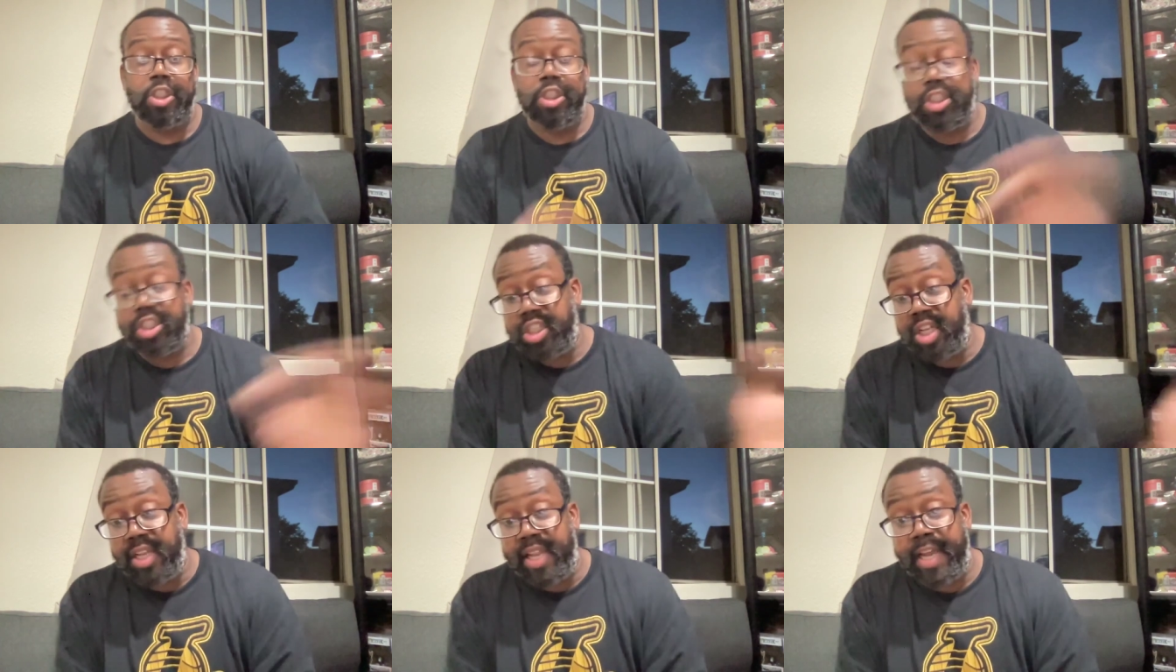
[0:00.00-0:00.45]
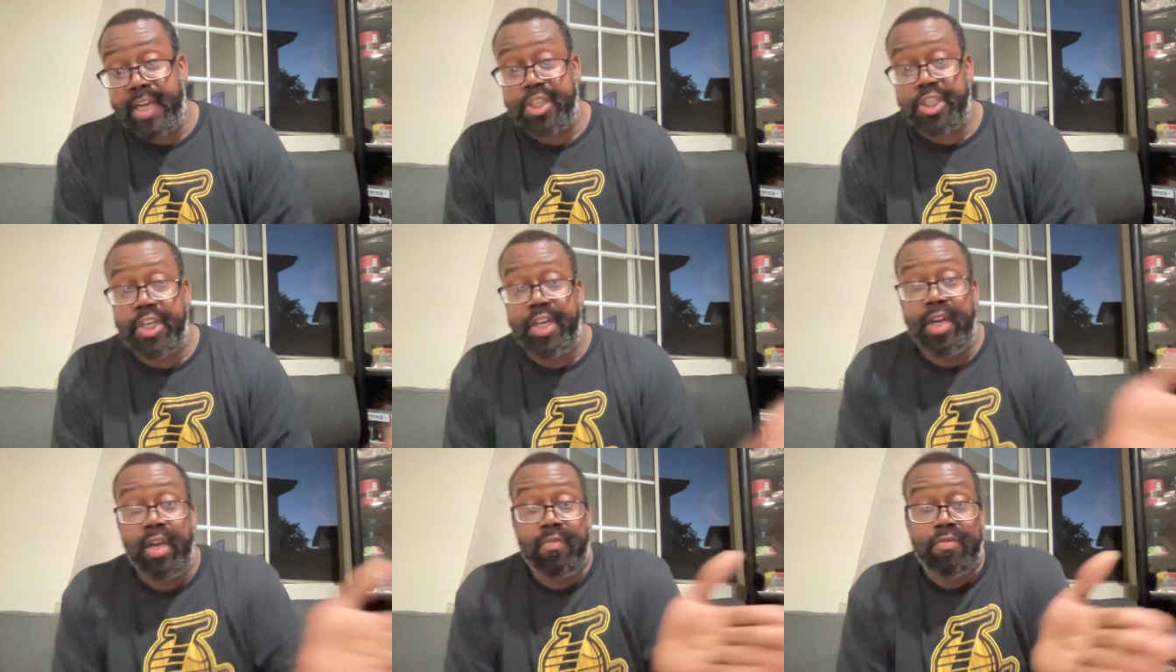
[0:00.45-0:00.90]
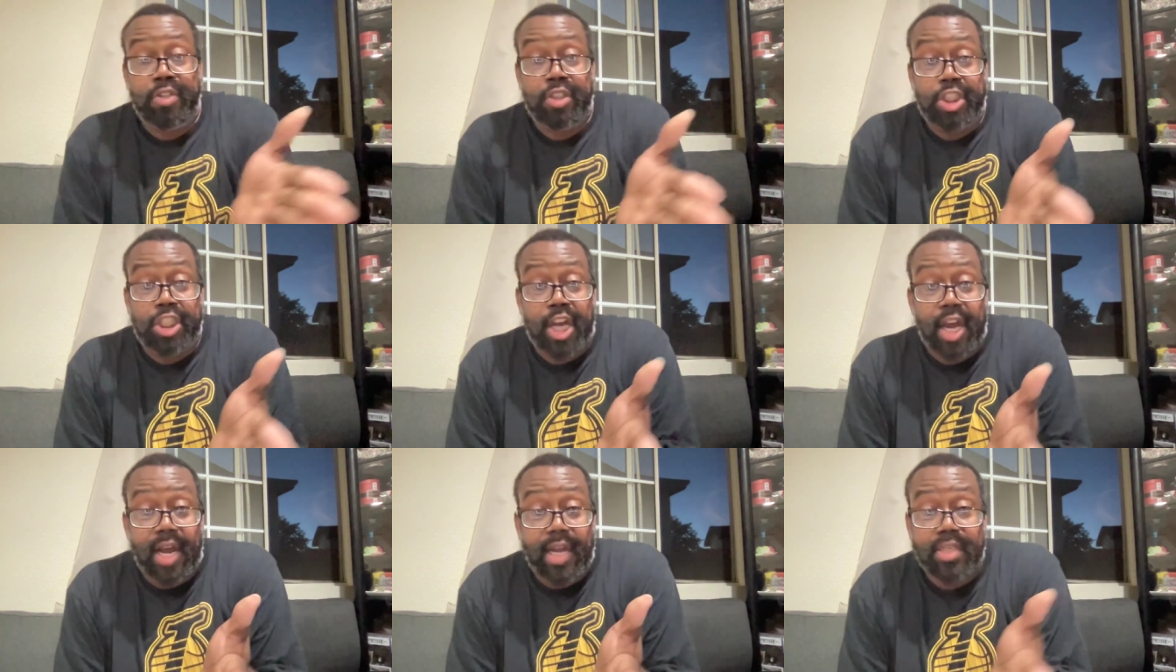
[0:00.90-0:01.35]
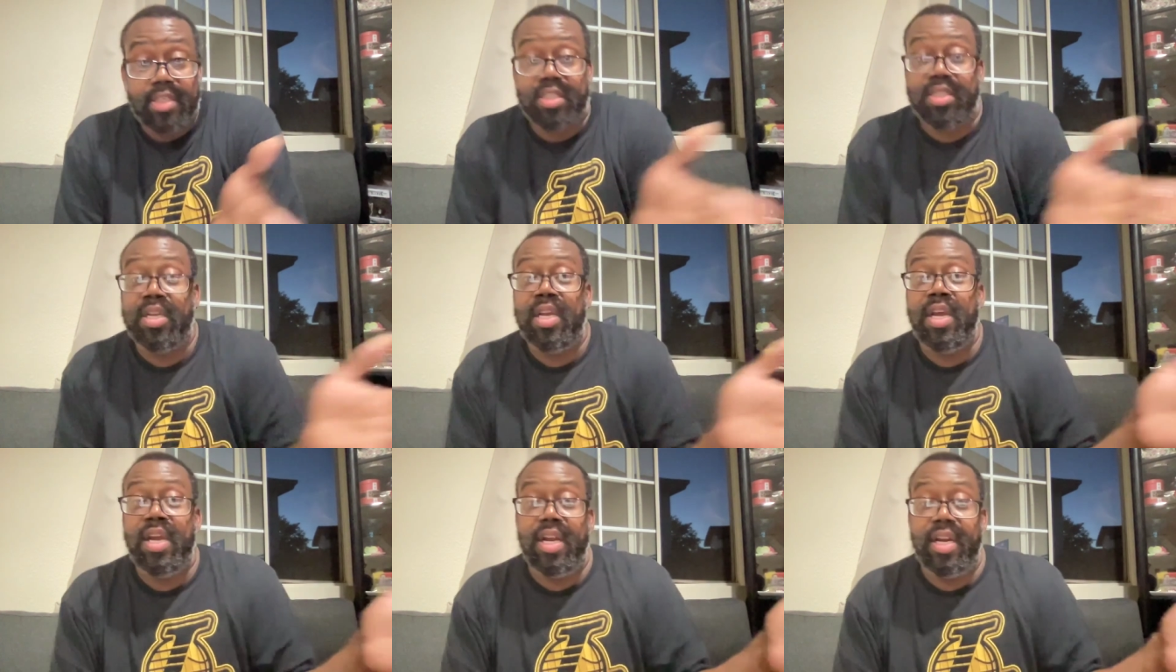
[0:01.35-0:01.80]
selection of
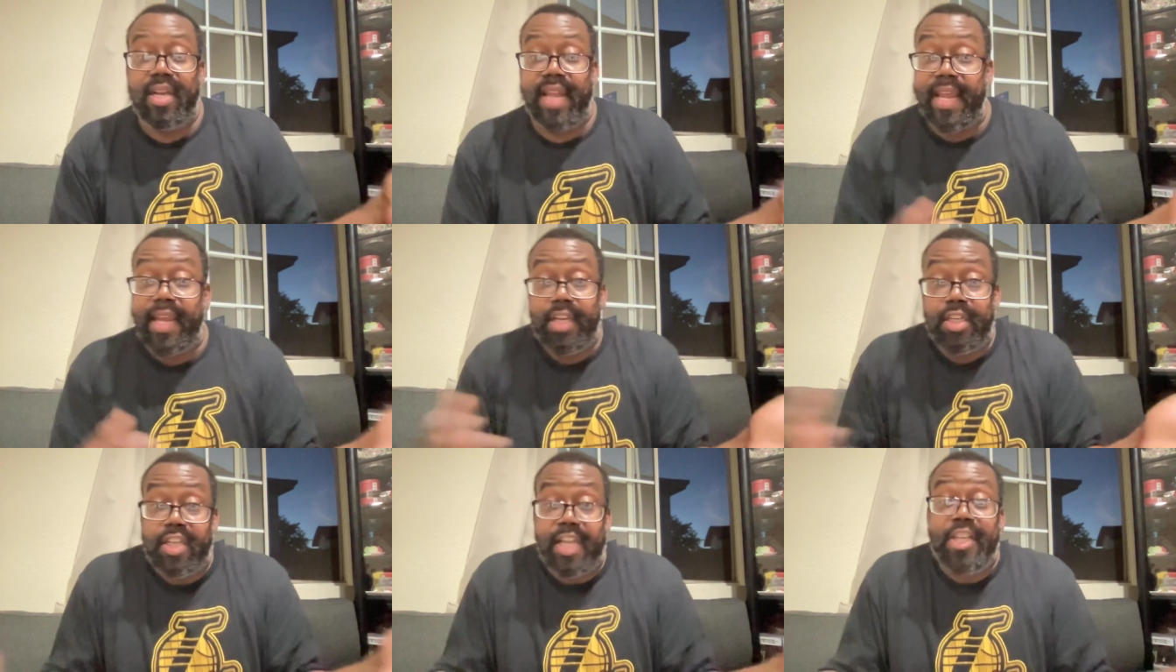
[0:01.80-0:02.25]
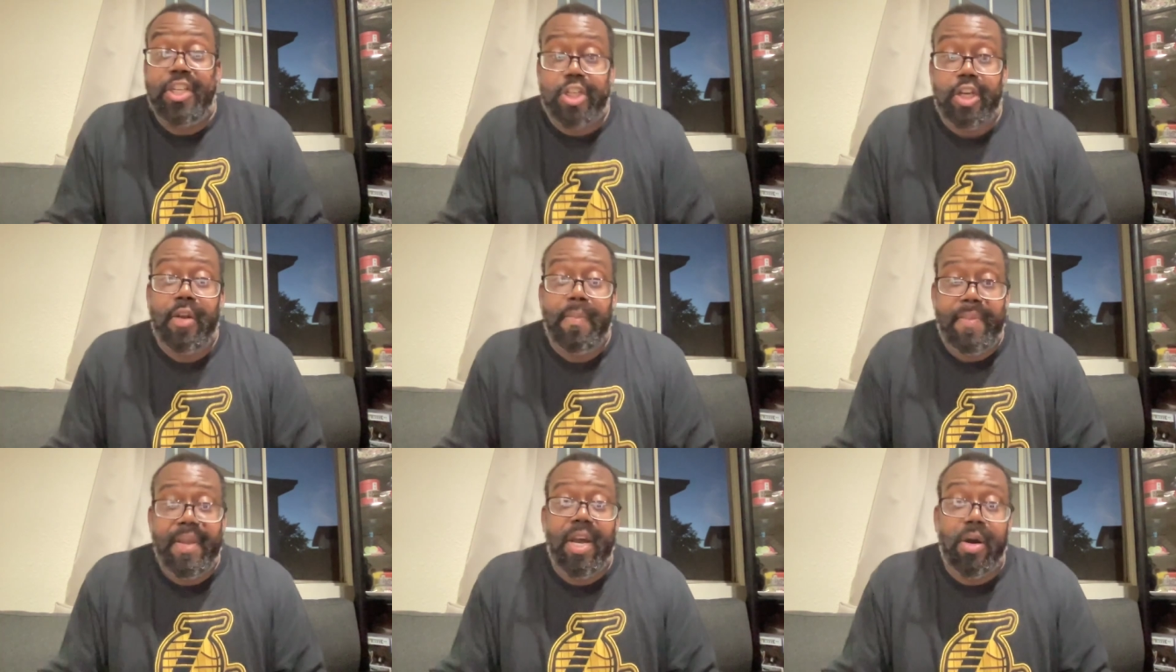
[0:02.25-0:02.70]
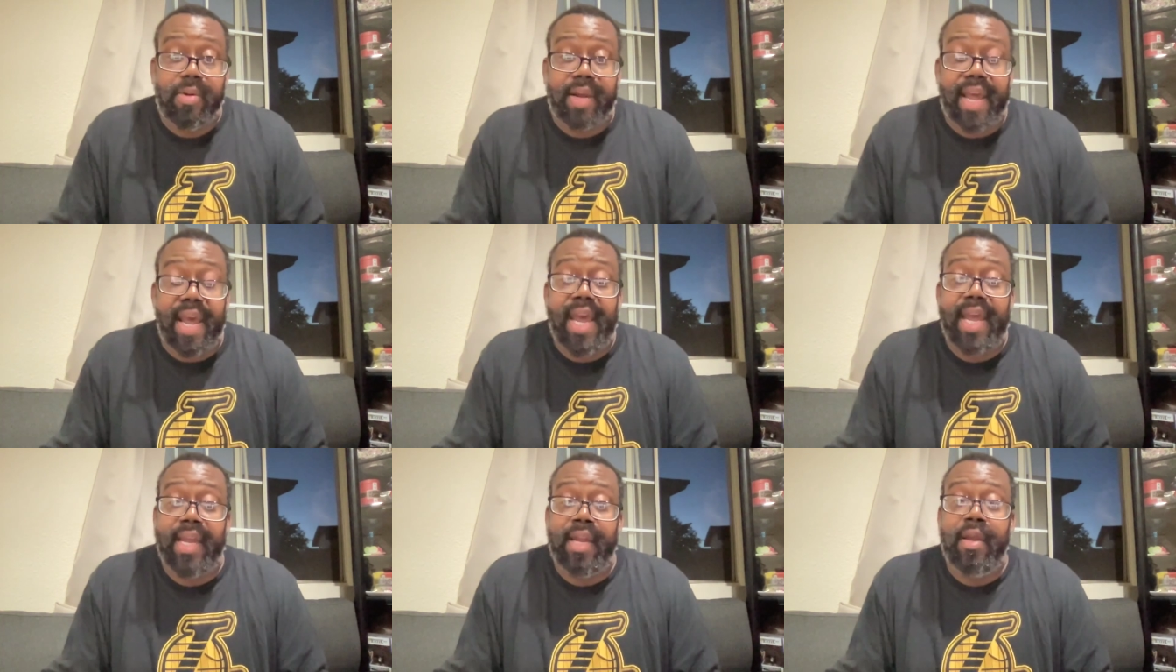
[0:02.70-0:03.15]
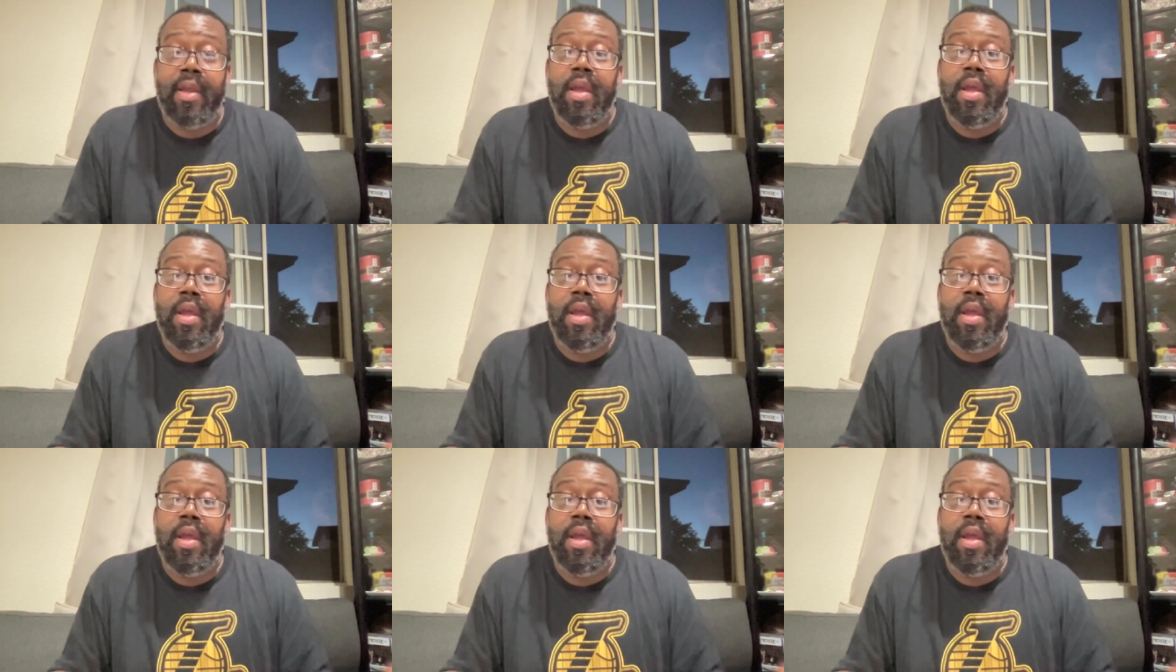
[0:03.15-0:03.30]
shots, they should be okay.